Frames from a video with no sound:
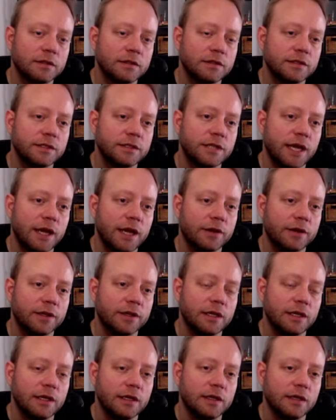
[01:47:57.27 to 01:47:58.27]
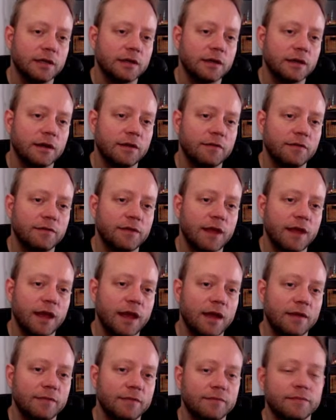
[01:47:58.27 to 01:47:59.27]
tile key of
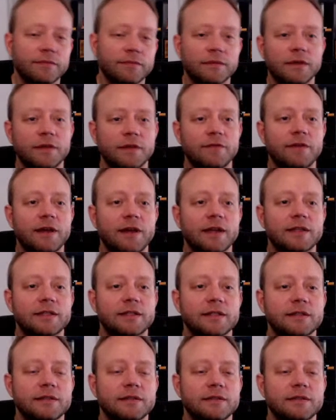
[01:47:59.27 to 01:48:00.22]
that. In fact,